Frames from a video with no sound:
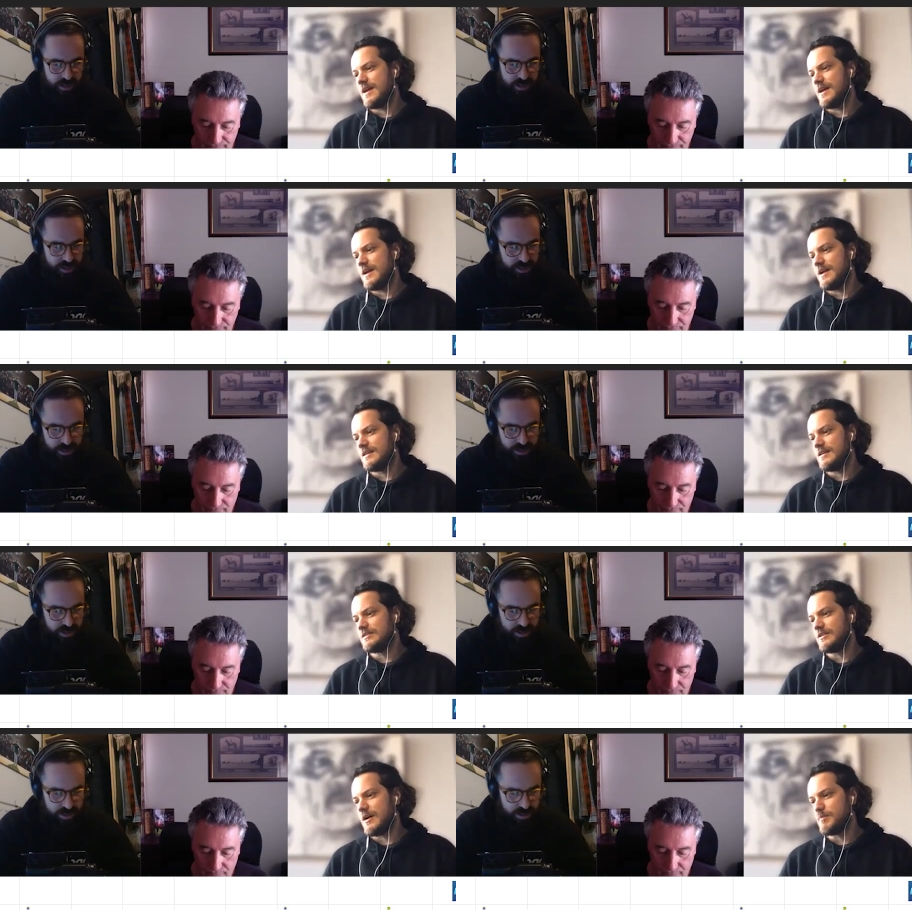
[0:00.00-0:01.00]

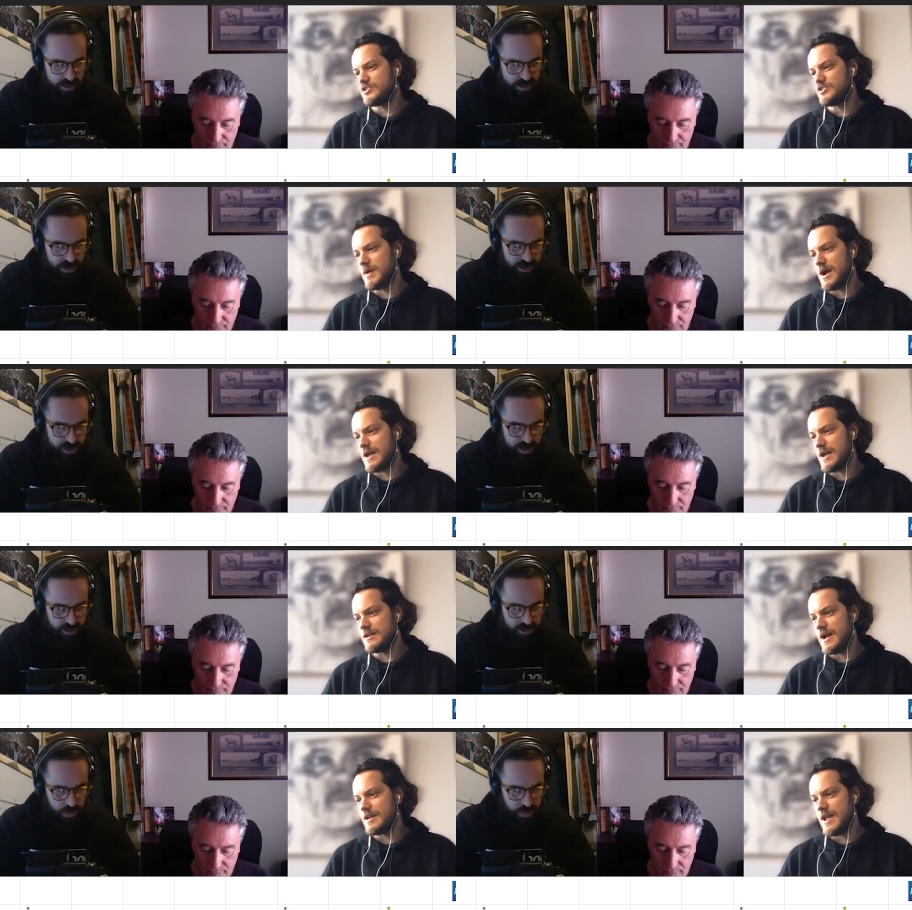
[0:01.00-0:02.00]
Speaker 1: and uh,
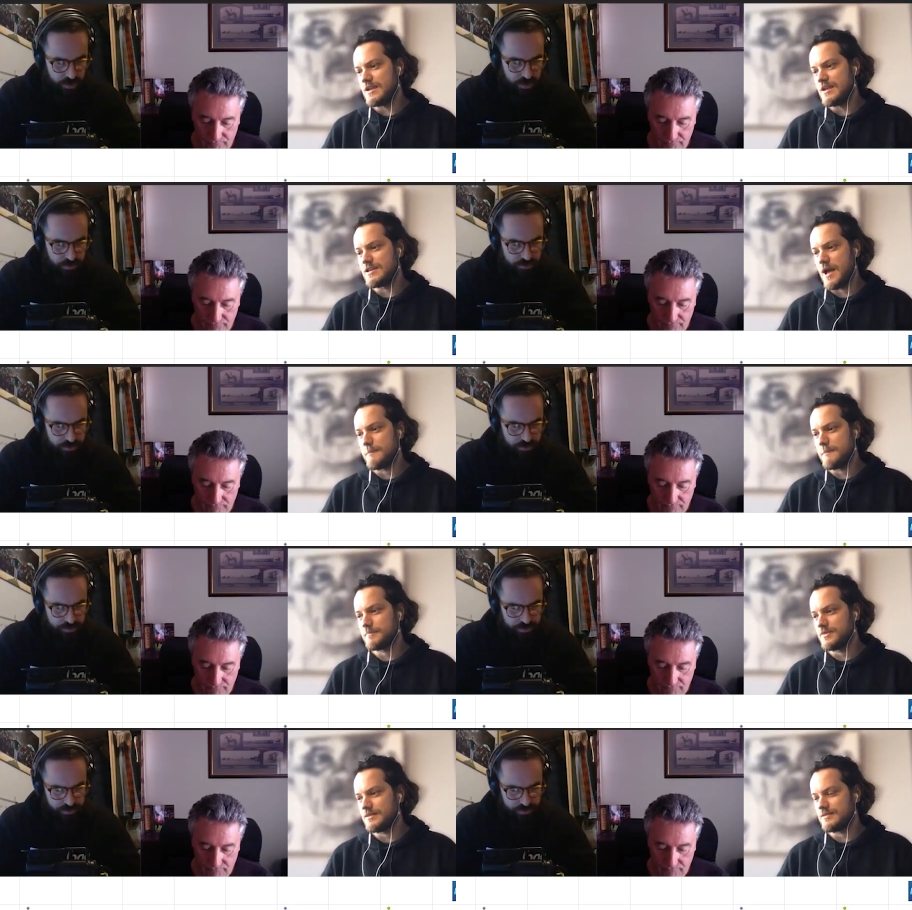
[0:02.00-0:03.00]
benchmark eighty-eight
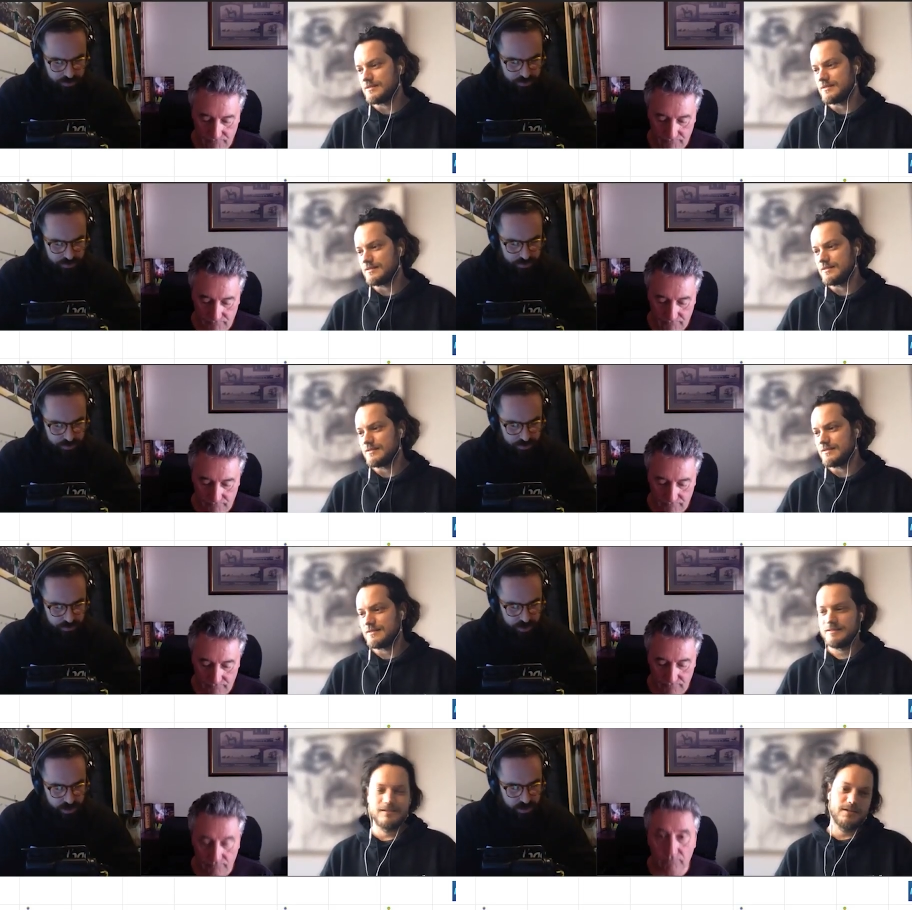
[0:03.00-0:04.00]
handicap.
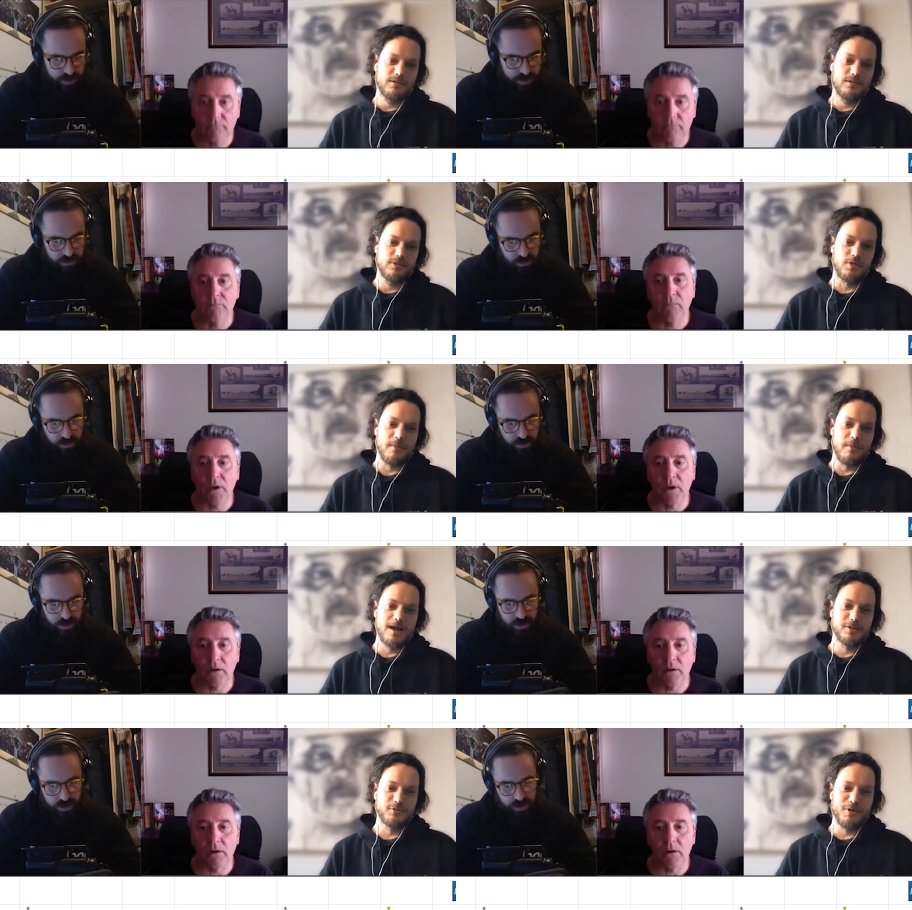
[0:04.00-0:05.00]
Do you want the
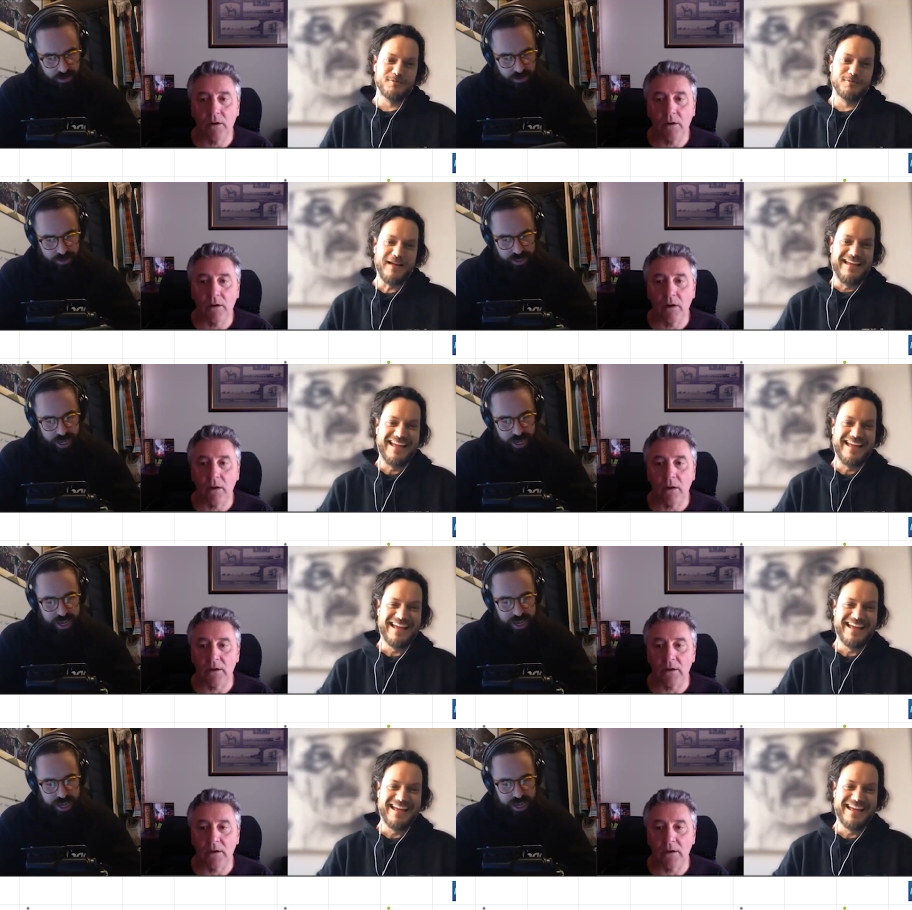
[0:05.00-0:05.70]
oh, market as